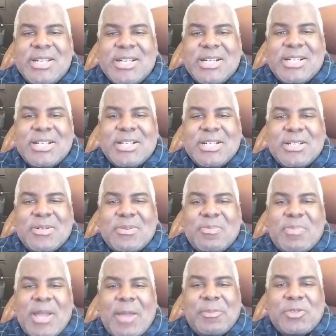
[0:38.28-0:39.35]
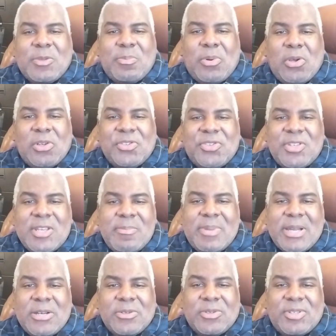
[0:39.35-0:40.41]
uh, perhaps a policy
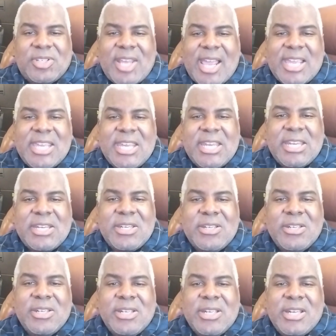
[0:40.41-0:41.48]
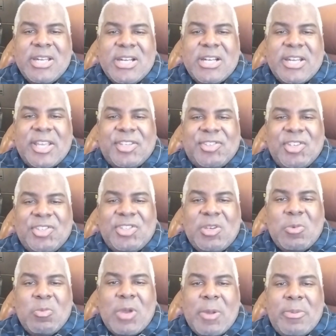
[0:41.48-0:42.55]
about tagging uh,
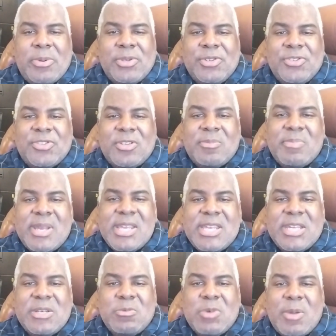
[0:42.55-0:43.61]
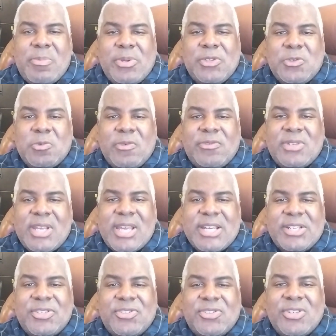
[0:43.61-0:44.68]
existing weapons and making weapons with
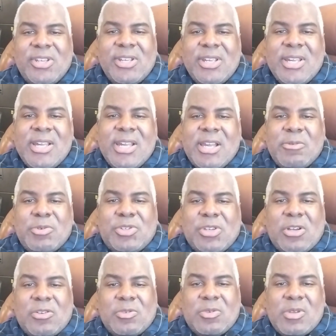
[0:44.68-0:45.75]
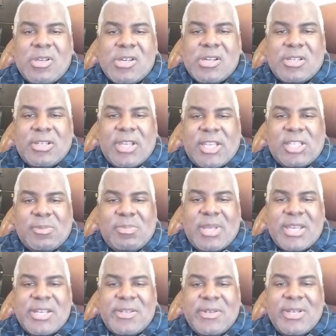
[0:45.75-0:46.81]
tags, which I'll uh,
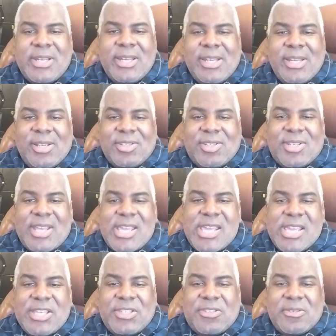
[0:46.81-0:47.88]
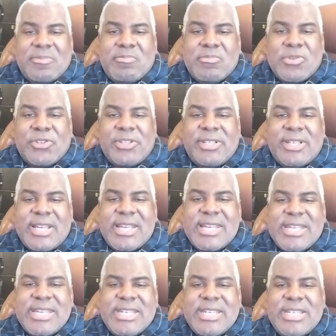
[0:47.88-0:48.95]
explain. Today is
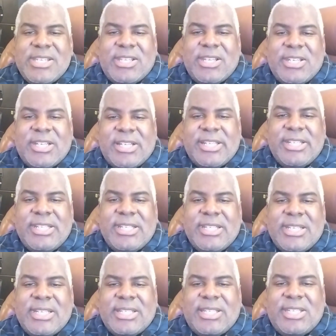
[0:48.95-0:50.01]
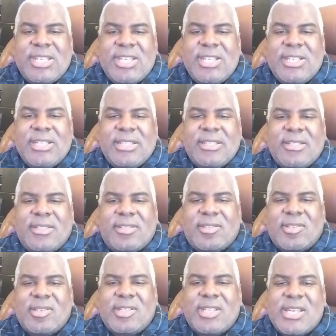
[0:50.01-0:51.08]
Monday, the 19th
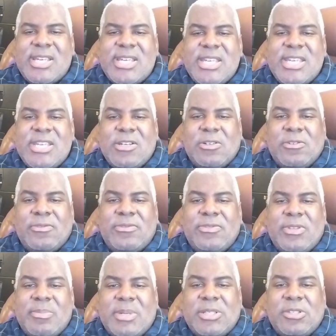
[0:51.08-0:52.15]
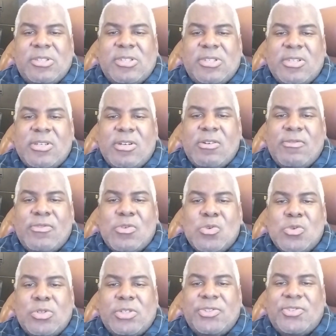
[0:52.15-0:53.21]
day of the month of
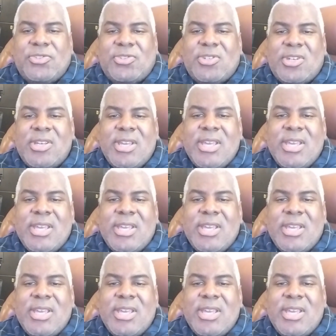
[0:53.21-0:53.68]
August,